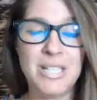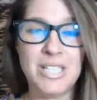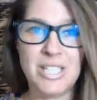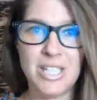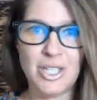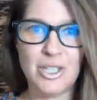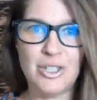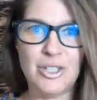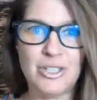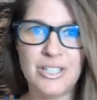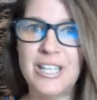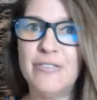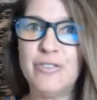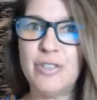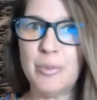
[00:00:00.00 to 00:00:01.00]

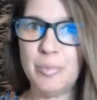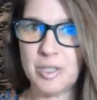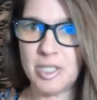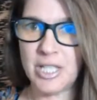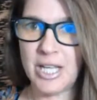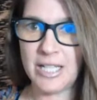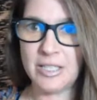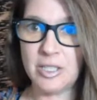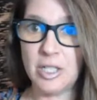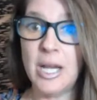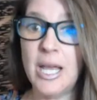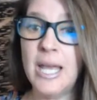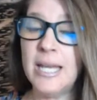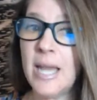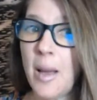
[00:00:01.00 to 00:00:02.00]
particularly if you're projector.
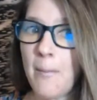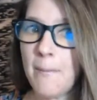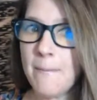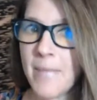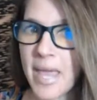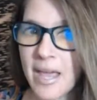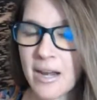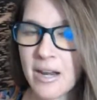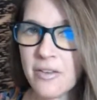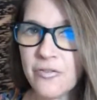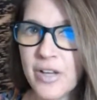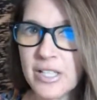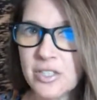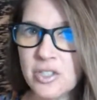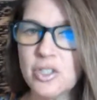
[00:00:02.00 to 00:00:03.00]
Now,
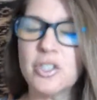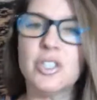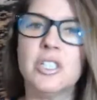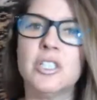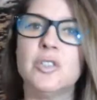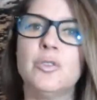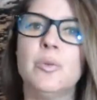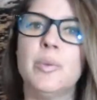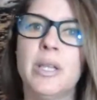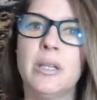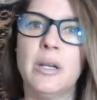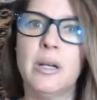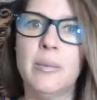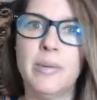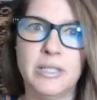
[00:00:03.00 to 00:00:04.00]
manifestors, this will be a
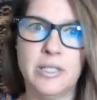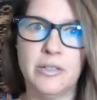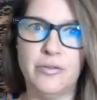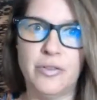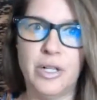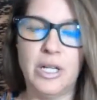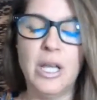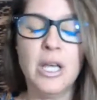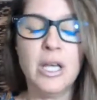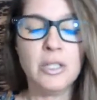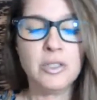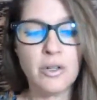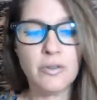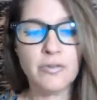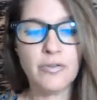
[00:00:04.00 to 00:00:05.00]
little bit different.
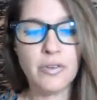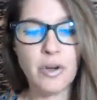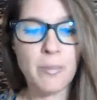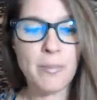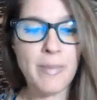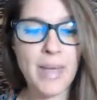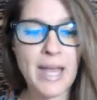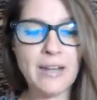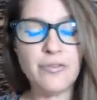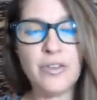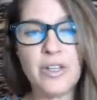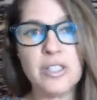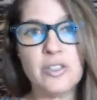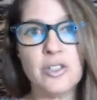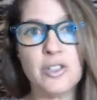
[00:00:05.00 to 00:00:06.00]
So if you're a
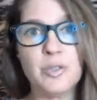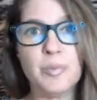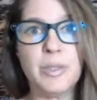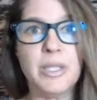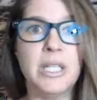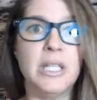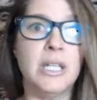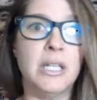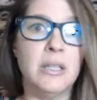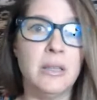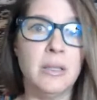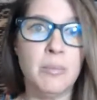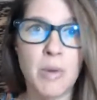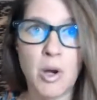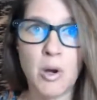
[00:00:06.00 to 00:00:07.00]
manifestor spleen in
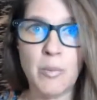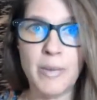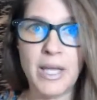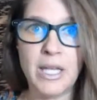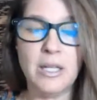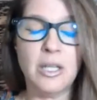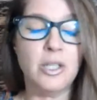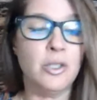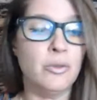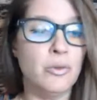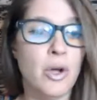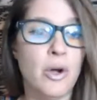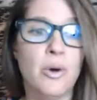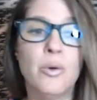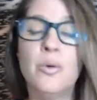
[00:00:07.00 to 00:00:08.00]
the moment, you
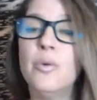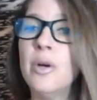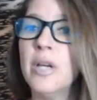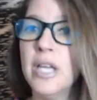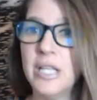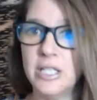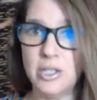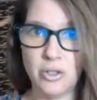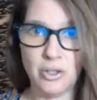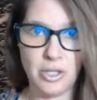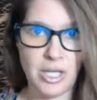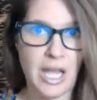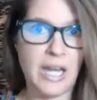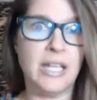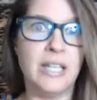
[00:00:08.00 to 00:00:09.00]
know, you're
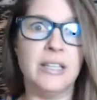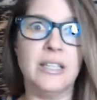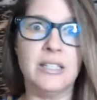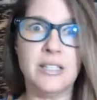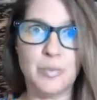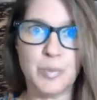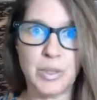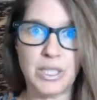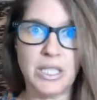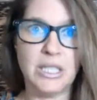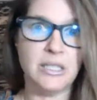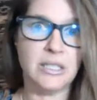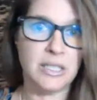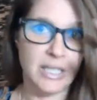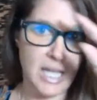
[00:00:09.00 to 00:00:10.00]
getting the
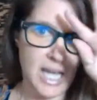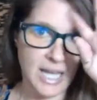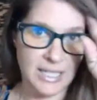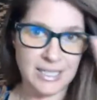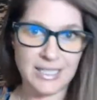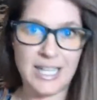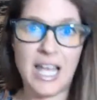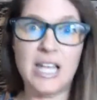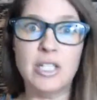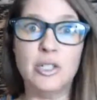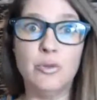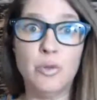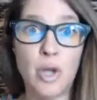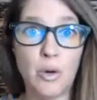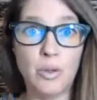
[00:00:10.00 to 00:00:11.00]
spleens, yes, and
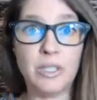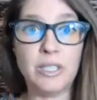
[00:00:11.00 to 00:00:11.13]
you know